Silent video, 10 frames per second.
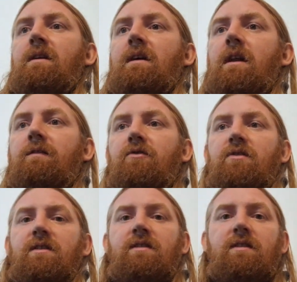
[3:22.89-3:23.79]

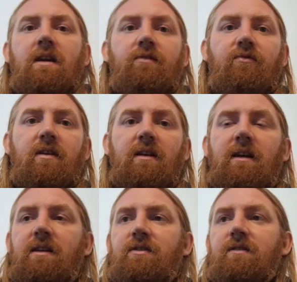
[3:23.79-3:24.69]
California state
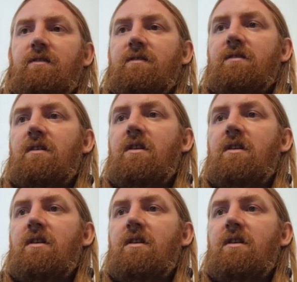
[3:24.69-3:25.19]
regulations.